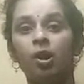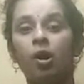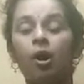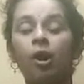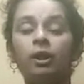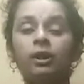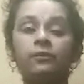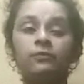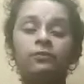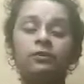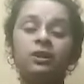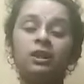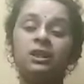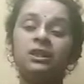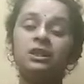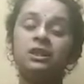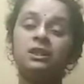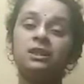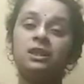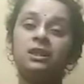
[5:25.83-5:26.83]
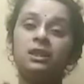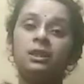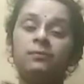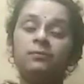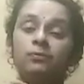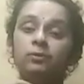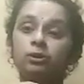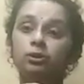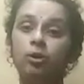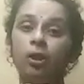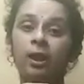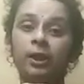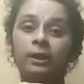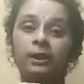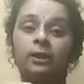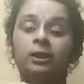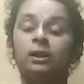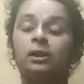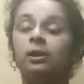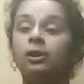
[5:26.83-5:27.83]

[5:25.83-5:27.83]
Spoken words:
Or if you consider, if you join